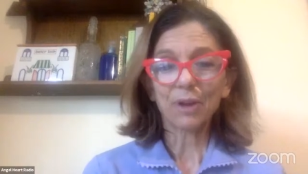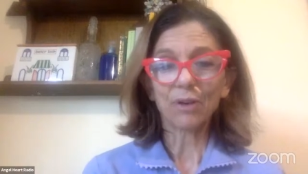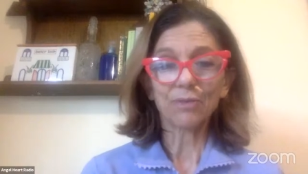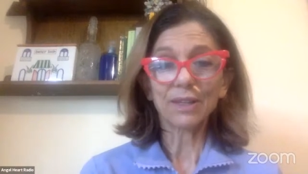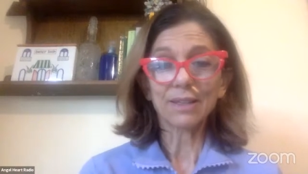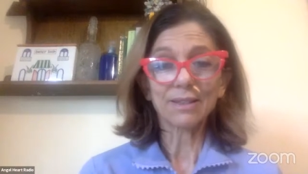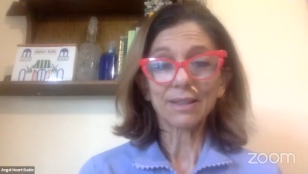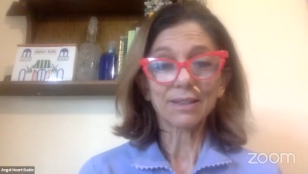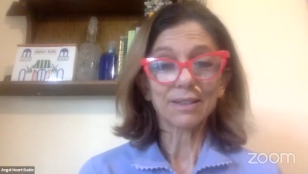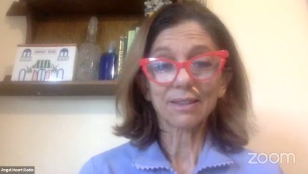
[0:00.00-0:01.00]
of things
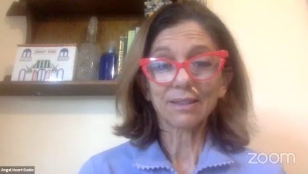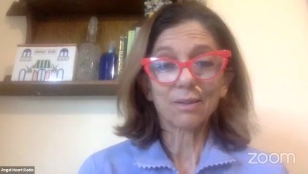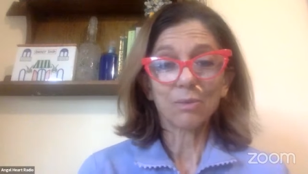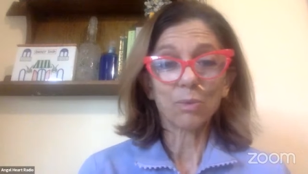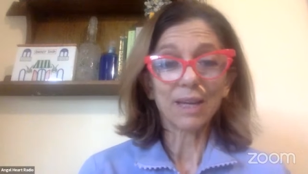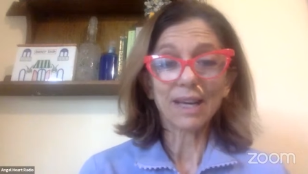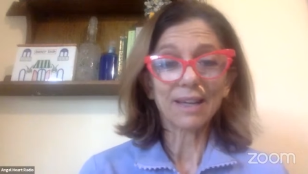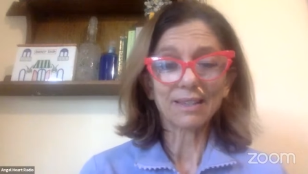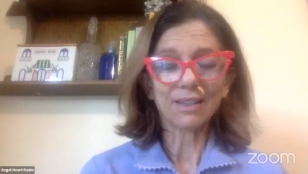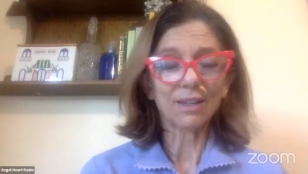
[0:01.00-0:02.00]
that we
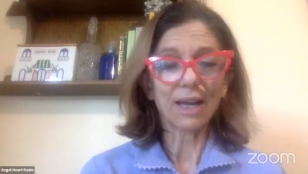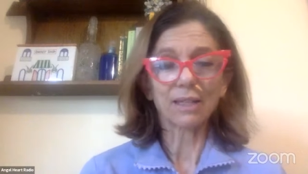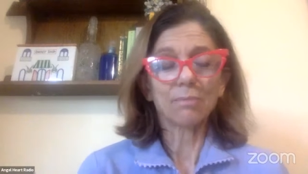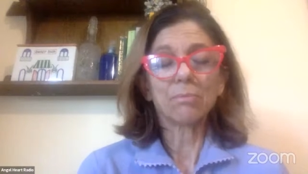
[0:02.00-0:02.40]
can connect.